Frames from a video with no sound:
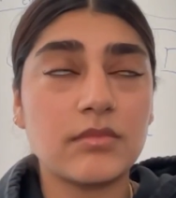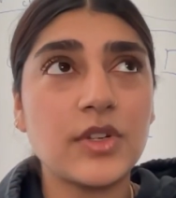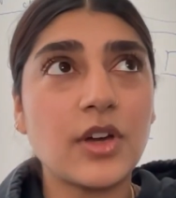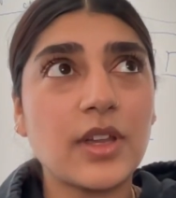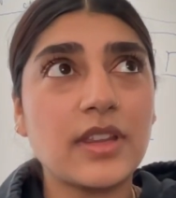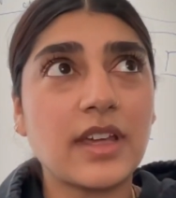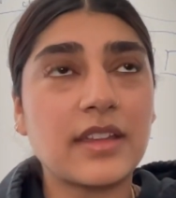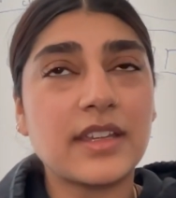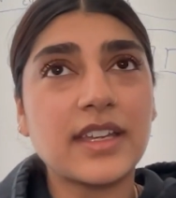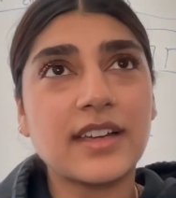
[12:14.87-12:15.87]
No,
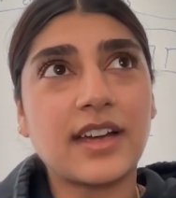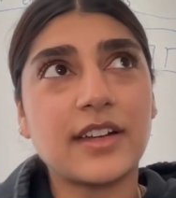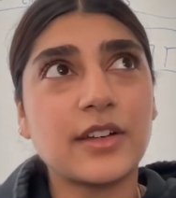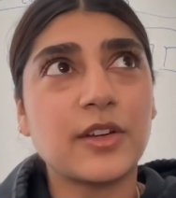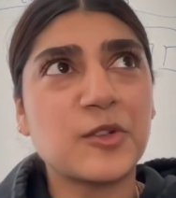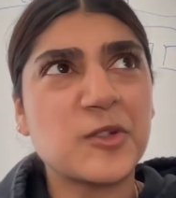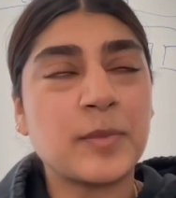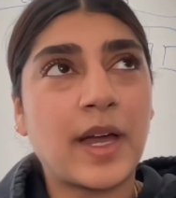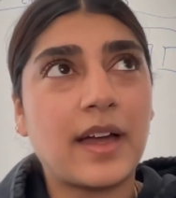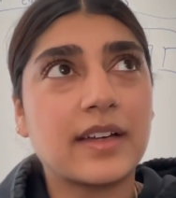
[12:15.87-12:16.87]
I think it kind of goes
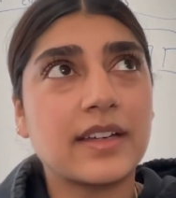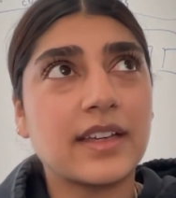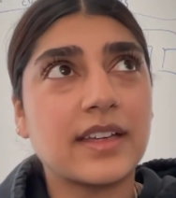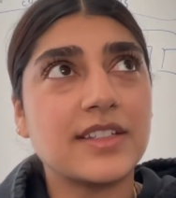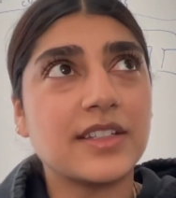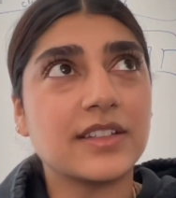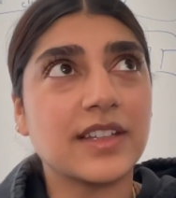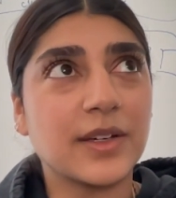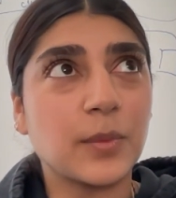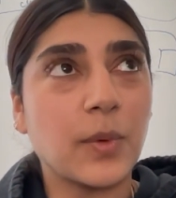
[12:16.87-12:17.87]
back again to
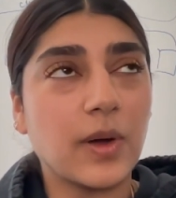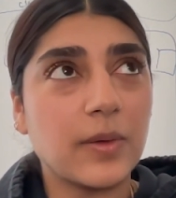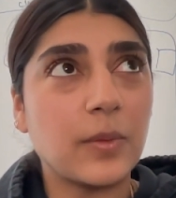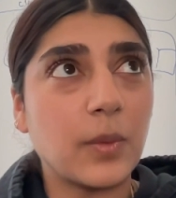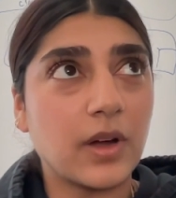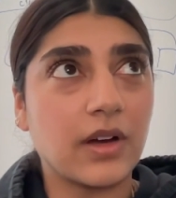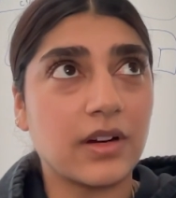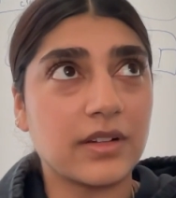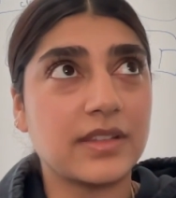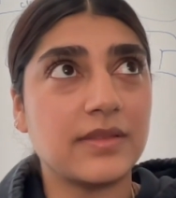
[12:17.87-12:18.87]
what
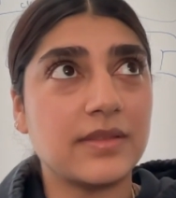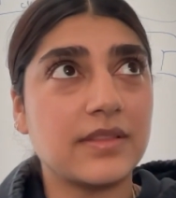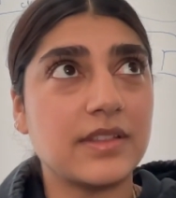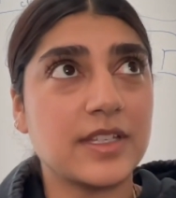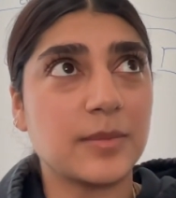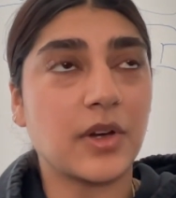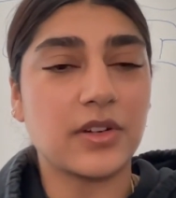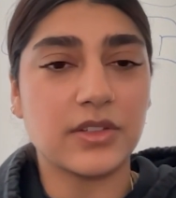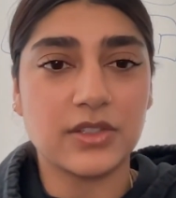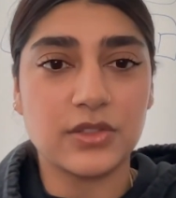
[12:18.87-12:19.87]
are these
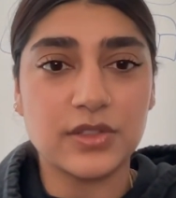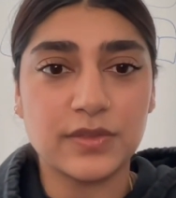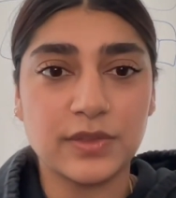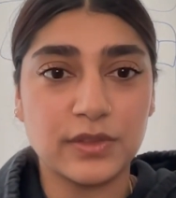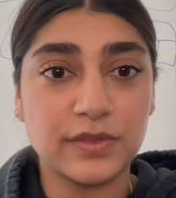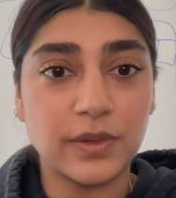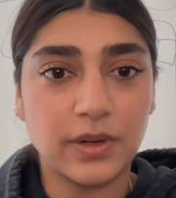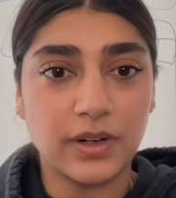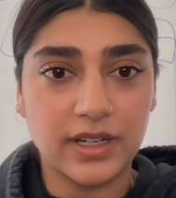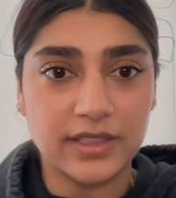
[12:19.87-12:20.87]
models useful
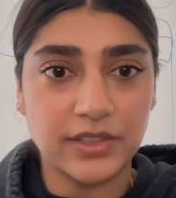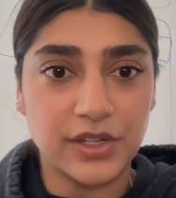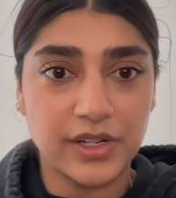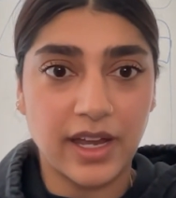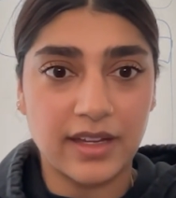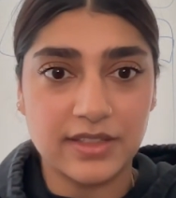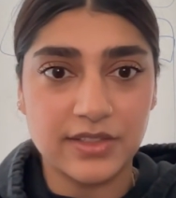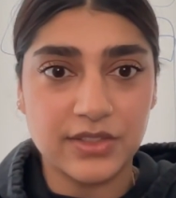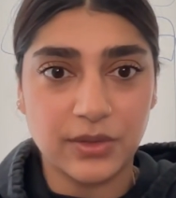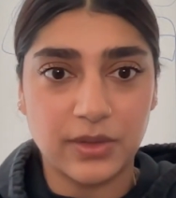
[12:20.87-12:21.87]
for and good at.
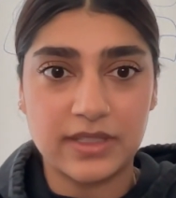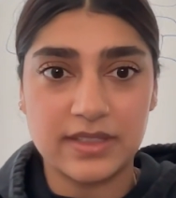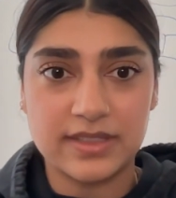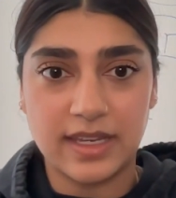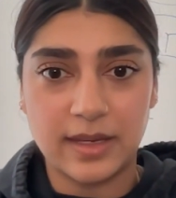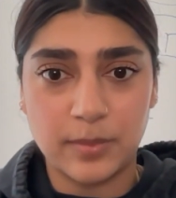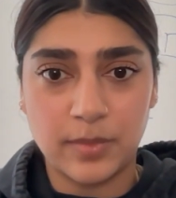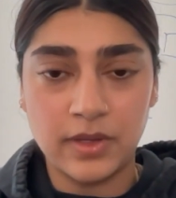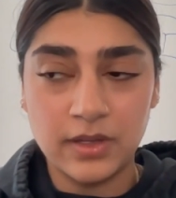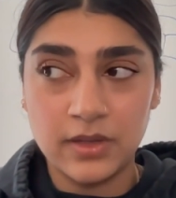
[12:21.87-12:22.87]
And so in the
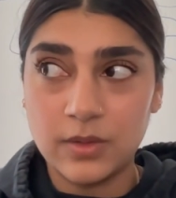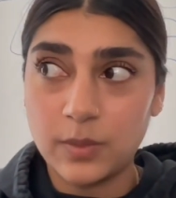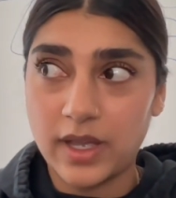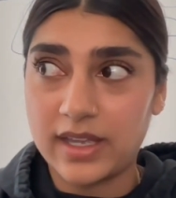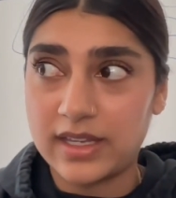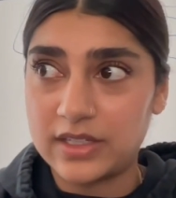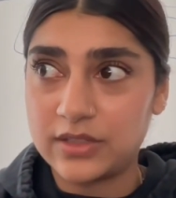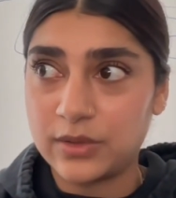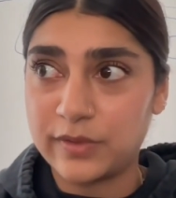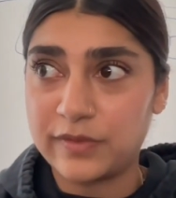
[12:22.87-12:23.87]
same way,
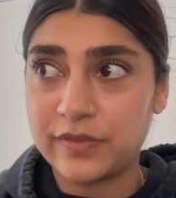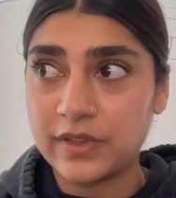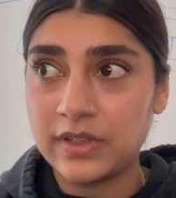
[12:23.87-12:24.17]
if